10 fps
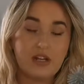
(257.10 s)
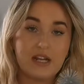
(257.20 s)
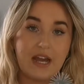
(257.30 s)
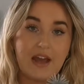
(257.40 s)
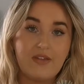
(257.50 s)

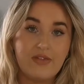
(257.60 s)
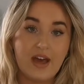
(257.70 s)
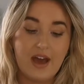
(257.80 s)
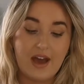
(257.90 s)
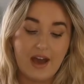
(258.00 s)
really get in
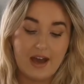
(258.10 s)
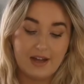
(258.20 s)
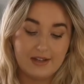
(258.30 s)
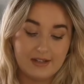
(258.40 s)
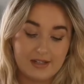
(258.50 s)
there
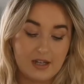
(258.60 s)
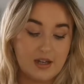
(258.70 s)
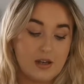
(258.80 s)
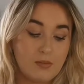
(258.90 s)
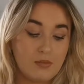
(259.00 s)
and
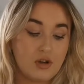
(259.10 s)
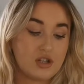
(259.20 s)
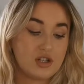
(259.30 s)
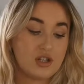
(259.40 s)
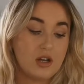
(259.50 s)

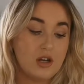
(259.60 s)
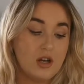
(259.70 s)
brush